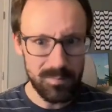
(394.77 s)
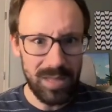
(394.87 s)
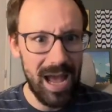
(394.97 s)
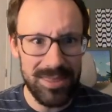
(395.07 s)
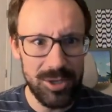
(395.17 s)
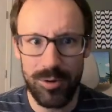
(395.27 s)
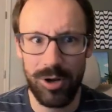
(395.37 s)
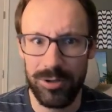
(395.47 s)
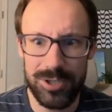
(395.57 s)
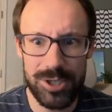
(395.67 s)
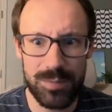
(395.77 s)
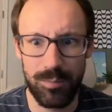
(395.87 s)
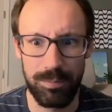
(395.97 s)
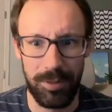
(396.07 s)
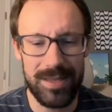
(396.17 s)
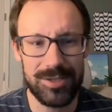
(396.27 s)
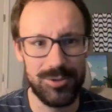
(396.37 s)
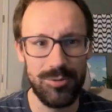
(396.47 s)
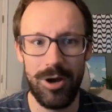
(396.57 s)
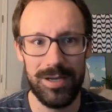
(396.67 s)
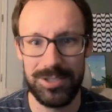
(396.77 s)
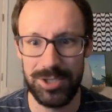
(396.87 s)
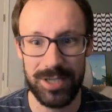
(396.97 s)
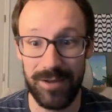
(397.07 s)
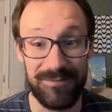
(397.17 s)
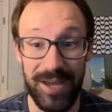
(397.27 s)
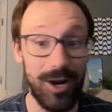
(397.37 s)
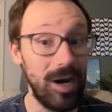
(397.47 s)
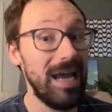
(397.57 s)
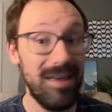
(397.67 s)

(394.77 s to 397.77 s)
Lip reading: I think you can also just play this Dugong as just like a fair,